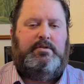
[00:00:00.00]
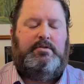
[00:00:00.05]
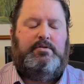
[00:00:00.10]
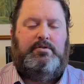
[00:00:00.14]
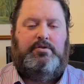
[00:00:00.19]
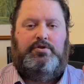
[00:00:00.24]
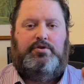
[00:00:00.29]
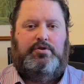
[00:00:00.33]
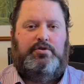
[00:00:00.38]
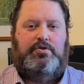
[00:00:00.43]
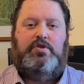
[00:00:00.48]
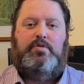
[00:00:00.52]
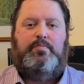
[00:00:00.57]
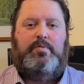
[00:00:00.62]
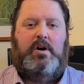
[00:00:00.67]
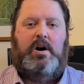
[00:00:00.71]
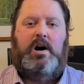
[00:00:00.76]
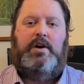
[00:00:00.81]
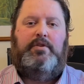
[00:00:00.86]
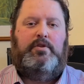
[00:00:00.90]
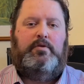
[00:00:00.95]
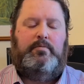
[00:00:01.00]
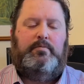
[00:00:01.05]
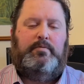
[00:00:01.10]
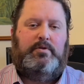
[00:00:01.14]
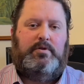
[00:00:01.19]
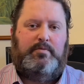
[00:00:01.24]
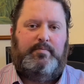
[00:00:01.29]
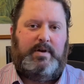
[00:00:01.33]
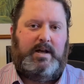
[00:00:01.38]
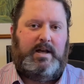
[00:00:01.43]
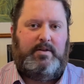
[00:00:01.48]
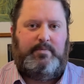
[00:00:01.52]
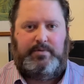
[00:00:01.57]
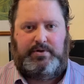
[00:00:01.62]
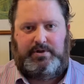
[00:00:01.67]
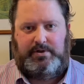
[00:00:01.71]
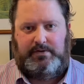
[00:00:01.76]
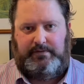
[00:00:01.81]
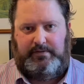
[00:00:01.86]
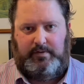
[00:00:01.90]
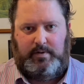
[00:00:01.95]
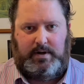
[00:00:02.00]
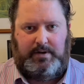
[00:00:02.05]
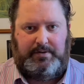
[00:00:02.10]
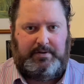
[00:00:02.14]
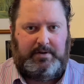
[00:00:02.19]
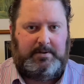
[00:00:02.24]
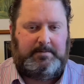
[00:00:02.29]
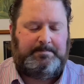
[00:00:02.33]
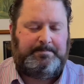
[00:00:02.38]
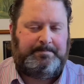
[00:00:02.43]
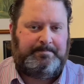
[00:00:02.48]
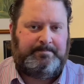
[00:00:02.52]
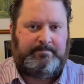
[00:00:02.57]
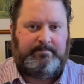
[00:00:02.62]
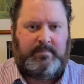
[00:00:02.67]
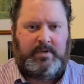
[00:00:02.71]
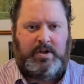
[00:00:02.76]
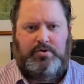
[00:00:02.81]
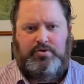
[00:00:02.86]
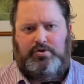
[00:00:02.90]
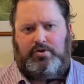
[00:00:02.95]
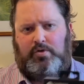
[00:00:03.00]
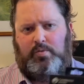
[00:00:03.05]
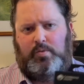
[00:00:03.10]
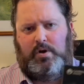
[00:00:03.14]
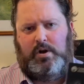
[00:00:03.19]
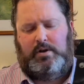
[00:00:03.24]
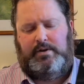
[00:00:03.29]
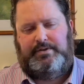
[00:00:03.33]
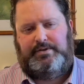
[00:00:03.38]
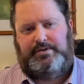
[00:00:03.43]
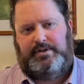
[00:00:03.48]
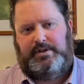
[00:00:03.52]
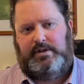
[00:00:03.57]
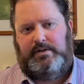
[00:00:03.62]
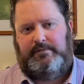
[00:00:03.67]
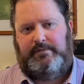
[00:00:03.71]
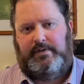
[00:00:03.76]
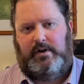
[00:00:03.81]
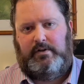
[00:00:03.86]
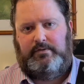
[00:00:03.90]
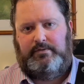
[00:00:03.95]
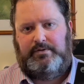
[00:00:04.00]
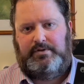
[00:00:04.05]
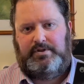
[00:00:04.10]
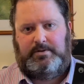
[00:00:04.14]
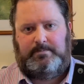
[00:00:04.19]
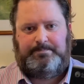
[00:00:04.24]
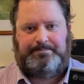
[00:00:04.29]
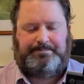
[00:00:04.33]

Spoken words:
should you buy them, compare them to a few other true wireless earphones.